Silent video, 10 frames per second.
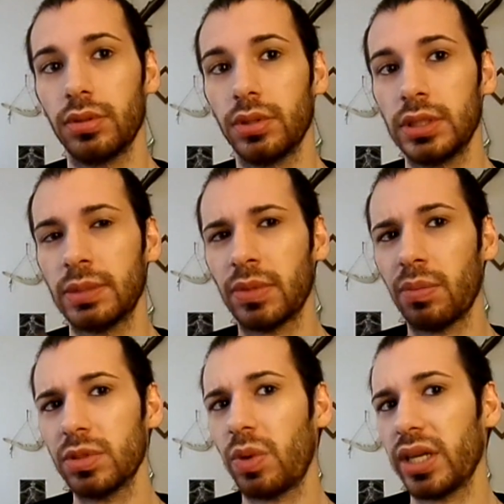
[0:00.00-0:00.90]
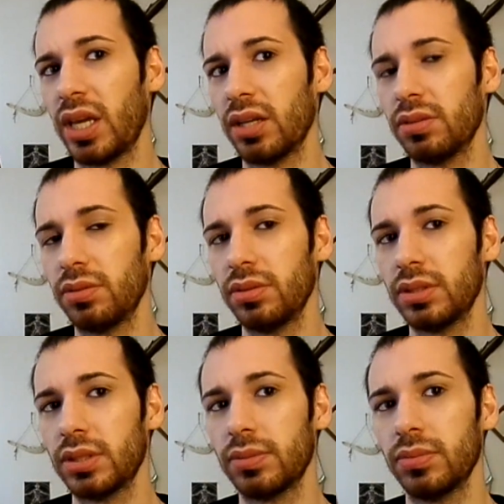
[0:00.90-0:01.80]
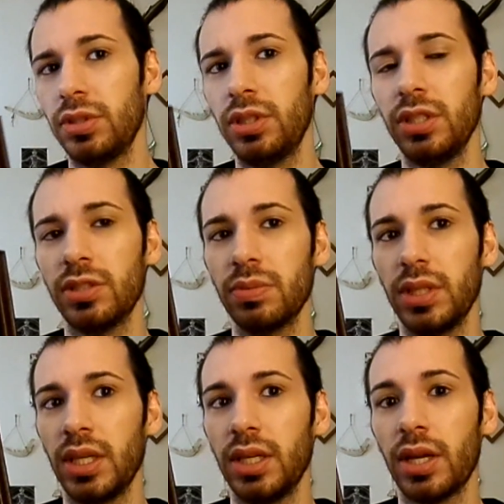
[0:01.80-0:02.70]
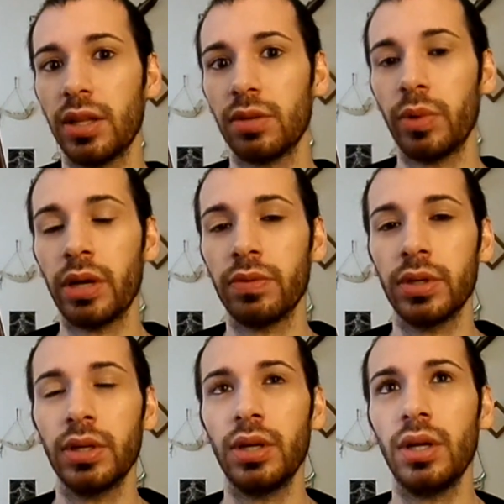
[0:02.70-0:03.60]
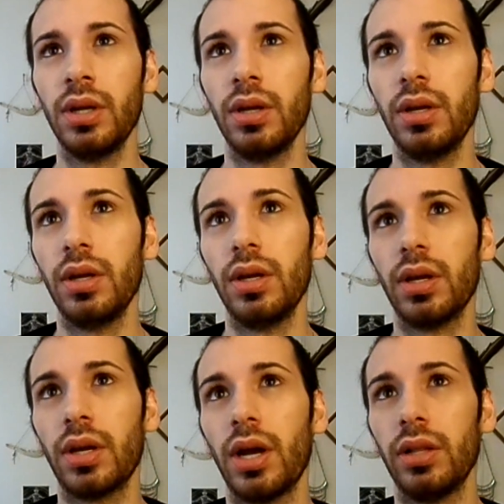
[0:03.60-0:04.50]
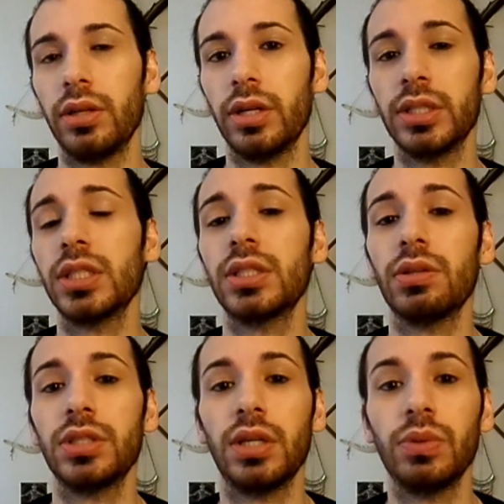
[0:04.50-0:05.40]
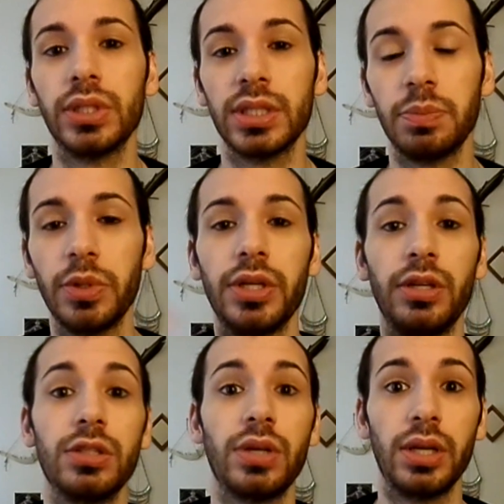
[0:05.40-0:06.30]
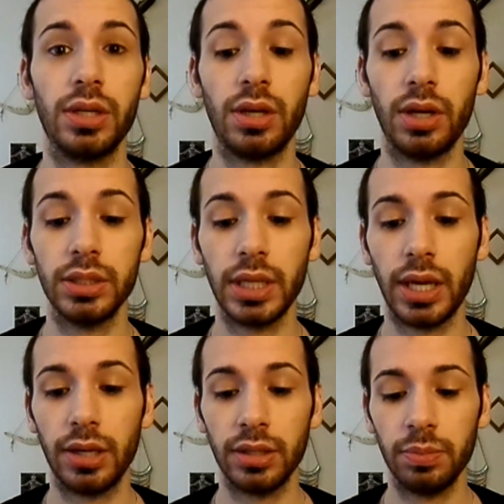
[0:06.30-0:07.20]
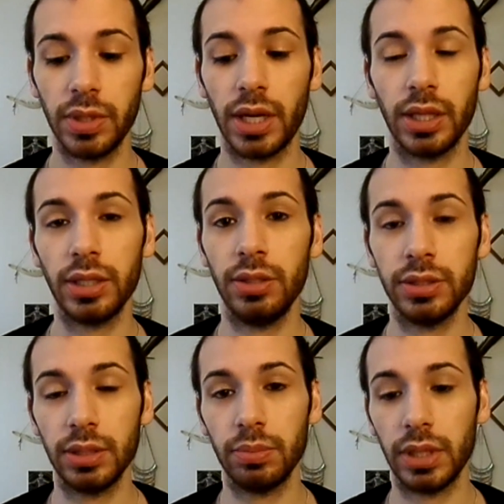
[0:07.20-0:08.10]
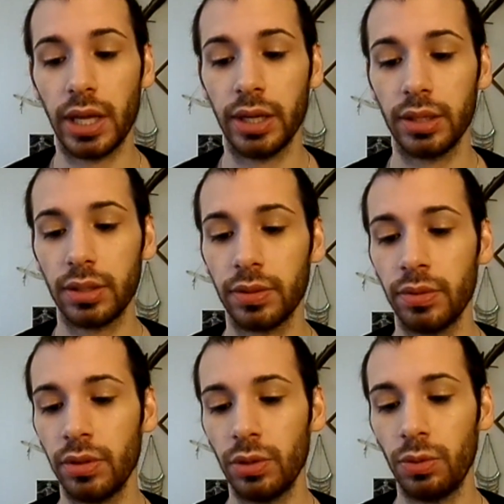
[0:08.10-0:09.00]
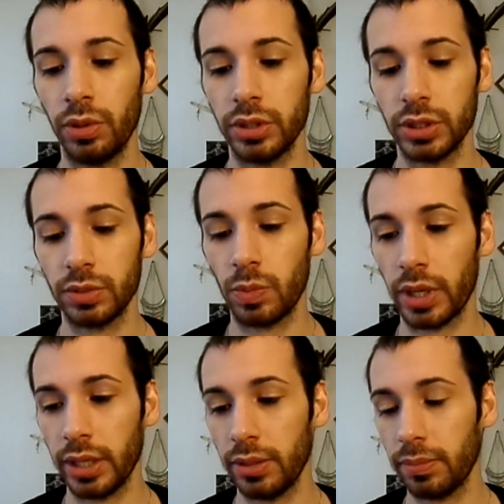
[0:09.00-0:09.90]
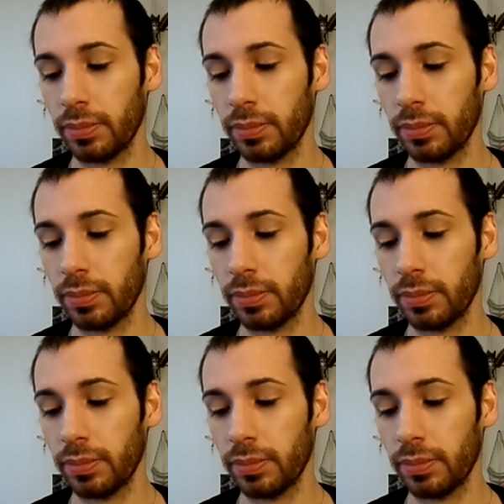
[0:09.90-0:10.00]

Sometimes white candles. You can use really any color, whatever color is associated with the spirit you're trying to contact, but I like using black or just white.